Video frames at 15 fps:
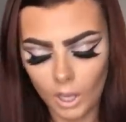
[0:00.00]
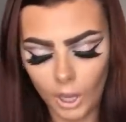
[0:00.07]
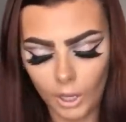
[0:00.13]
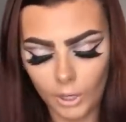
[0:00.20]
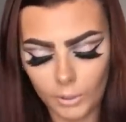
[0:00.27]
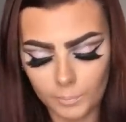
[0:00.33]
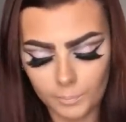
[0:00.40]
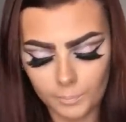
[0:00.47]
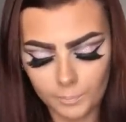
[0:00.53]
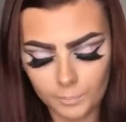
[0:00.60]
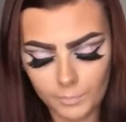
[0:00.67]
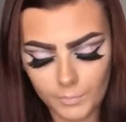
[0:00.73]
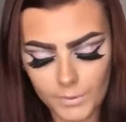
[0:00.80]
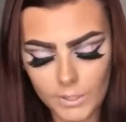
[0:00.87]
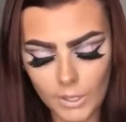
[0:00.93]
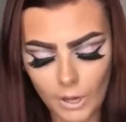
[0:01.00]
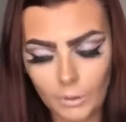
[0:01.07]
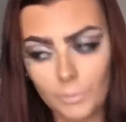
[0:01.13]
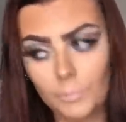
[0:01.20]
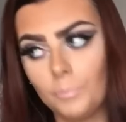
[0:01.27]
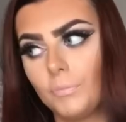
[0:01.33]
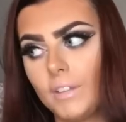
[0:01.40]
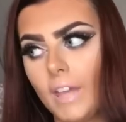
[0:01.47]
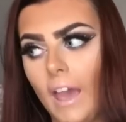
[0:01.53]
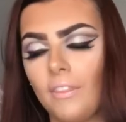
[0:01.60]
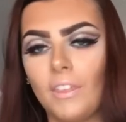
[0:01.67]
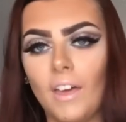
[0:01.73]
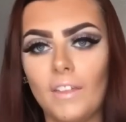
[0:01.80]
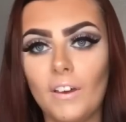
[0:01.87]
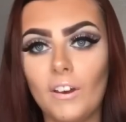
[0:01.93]
Um, So yeah,
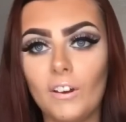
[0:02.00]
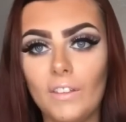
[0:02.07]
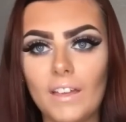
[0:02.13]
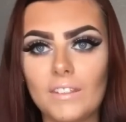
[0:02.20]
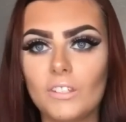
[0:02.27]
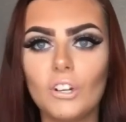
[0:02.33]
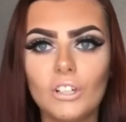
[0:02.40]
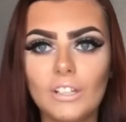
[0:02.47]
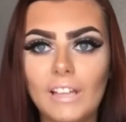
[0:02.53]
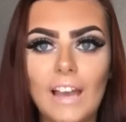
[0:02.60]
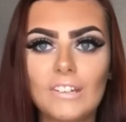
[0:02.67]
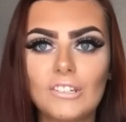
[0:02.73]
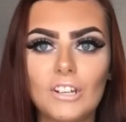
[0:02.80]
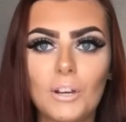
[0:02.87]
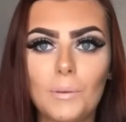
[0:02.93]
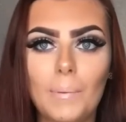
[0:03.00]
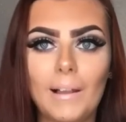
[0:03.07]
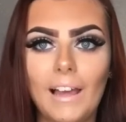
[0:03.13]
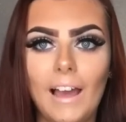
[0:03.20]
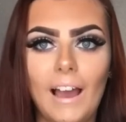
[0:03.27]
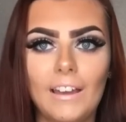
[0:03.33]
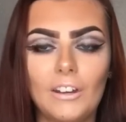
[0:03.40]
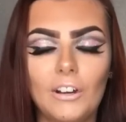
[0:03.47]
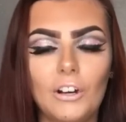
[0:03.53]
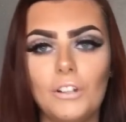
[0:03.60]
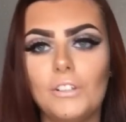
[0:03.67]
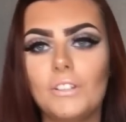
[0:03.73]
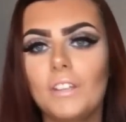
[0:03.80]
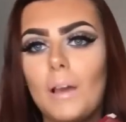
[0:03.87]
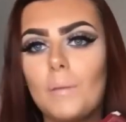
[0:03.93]
they're the, that's the only eyeshadow palette I
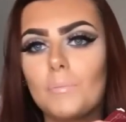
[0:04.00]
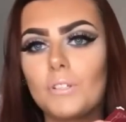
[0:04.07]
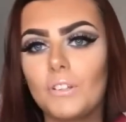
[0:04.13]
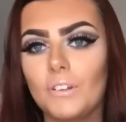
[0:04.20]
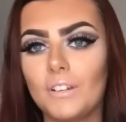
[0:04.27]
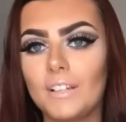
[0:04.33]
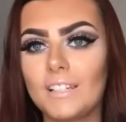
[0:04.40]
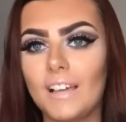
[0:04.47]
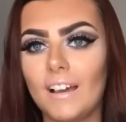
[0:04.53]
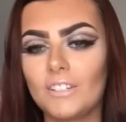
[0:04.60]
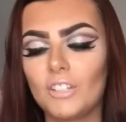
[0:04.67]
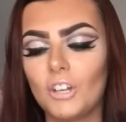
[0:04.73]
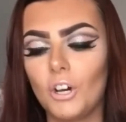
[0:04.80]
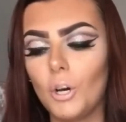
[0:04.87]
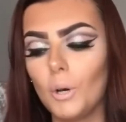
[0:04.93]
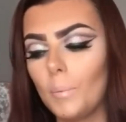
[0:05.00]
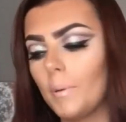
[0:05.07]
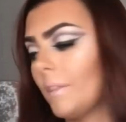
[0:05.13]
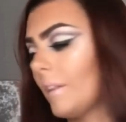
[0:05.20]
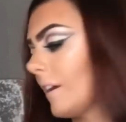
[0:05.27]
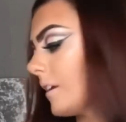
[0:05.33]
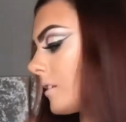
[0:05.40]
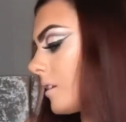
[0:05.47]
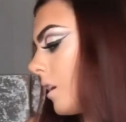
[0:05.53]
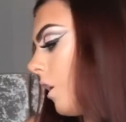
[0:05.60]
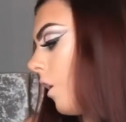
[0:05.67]
own, so I'm so excited to open this.